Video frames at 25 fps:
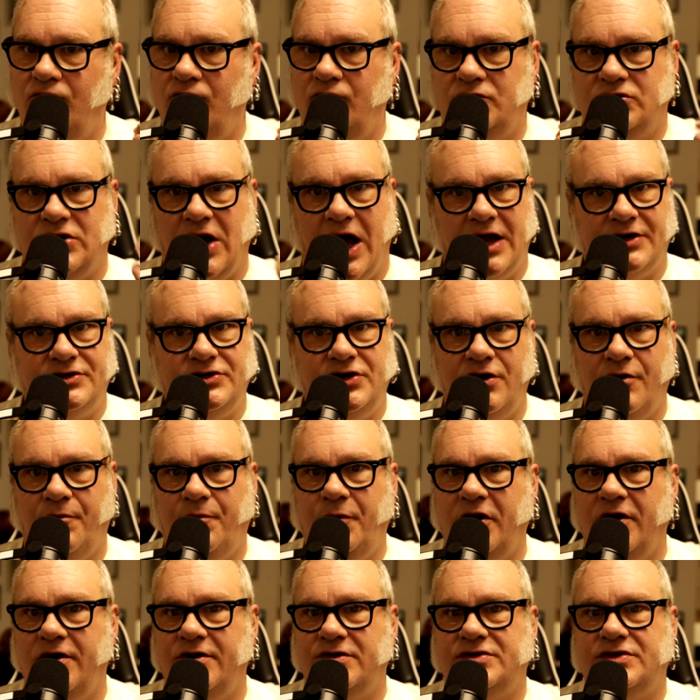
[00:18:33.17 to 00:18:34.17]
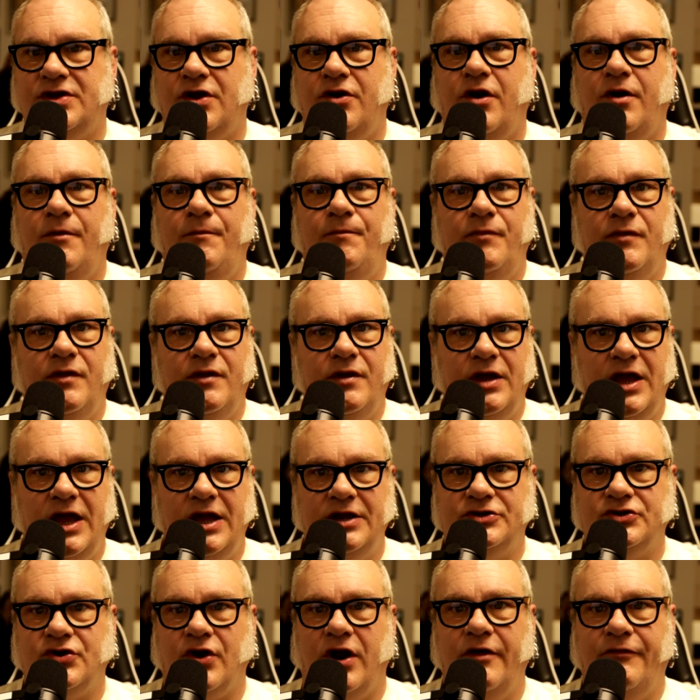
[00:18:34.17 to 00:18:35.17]
Talk to your piercer
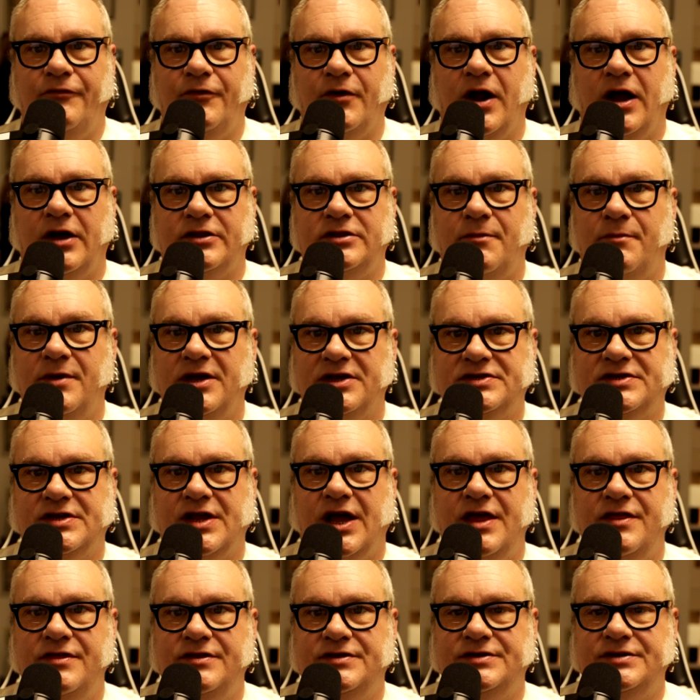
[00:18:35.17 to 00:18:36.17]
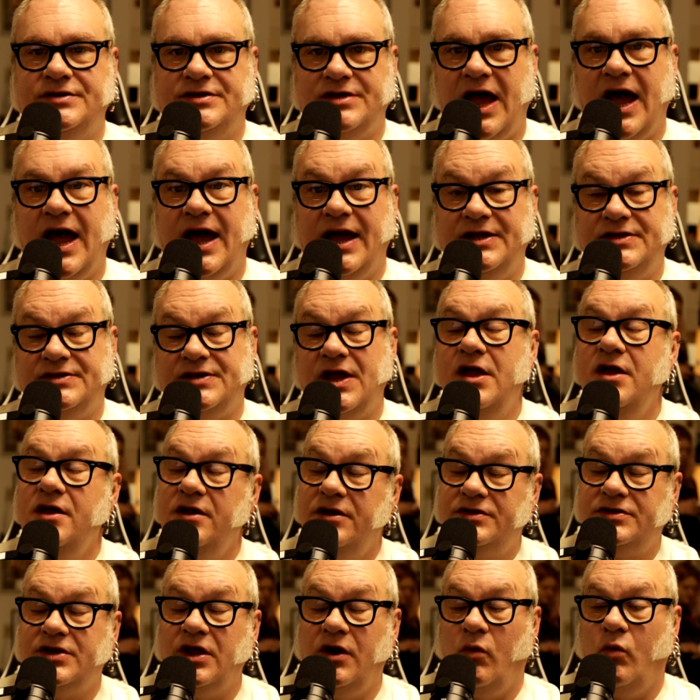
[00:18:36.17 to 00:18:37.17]
and try to figure out the best size, size
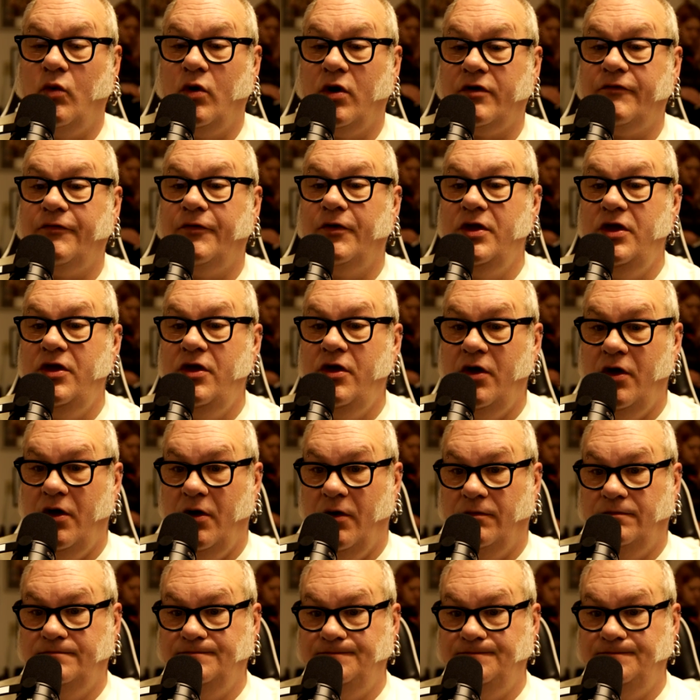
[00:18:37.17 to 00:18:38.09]
going to work for you.